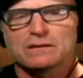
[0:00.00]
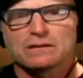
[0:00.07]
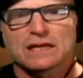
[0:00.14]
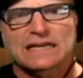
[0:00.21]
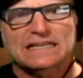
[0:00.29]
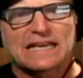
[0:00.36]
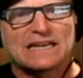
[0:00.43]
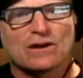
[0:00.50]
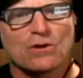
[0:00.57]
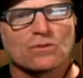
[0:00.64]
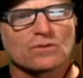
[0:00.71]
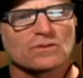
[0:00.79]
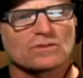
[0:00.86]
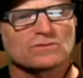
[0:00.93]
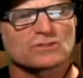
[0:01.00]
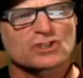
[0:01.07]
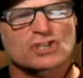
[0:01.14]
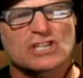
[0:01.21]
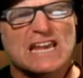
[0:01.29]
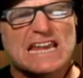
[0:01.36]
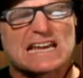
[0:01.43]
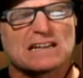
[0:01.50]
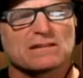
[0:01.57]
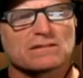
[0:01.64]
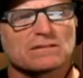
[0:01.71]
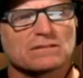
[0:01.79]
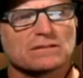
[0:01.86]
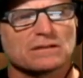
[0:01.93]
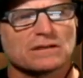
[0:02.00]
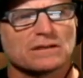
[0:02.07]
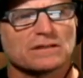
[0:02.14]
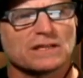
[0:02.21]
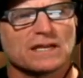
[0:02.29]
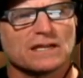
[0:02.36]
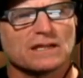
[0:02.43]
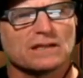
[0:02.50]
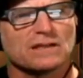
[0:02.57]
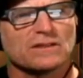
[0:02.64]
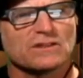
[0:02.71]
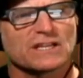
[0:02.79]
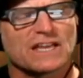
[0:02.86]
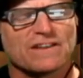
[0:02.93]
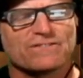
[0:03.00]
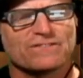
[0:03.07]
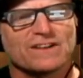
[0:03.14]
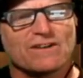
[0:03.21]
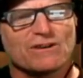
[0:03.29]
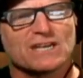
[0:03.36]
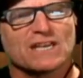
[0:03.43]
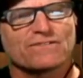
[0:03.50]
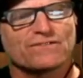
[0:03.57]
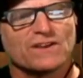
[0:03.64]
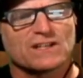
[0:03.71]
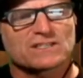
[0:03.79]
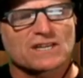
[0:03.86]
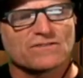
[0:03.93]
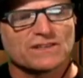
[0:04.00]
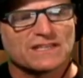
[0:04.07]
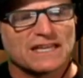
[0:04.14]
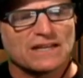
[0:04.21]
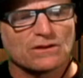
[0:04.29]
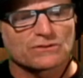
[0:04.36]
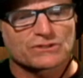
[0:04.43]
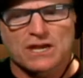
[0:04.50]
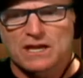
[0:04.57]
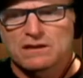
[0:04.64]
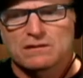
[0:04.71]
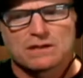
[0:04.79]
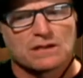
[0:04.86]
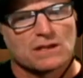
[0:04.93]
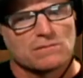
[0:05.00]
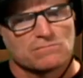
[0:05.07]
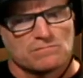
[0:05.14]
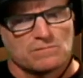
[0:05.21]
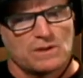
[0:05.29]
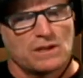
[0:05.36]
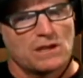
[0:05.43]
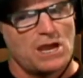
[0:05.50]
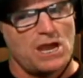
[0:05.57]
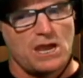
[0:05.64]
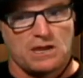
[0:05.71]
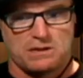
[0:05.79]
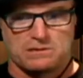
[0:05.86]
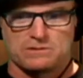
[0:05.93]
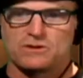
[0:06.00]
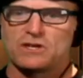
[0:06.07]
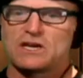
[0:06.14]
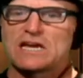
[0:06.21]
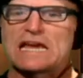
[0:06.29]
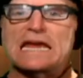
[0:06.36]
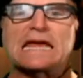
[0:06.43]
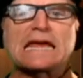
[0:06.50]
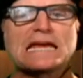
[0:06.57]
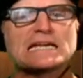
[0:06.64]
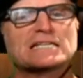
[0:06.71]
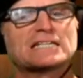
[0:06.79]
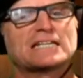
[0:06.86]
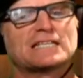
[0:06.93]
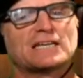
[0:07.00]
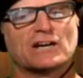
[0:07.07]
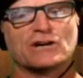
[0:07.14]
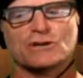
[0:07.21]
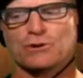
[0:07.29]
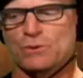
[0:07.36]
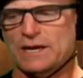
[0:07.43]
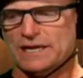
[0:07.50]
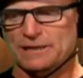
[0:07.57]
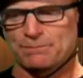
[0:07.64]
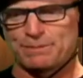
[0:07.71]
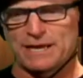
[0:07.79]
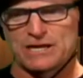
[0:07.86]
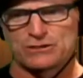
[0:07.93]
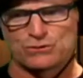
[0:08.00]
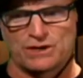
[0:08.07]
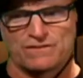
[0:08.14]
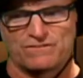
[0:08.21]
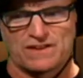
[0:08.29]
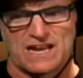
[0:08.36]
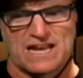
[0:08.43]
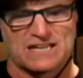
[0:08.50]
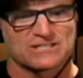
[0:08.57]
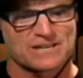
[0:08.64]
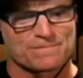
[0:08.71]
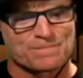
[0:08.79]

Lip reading: Like, they don't see it. They get very defensive, and they don't see it. Hey, easy there, New England Patriot fans.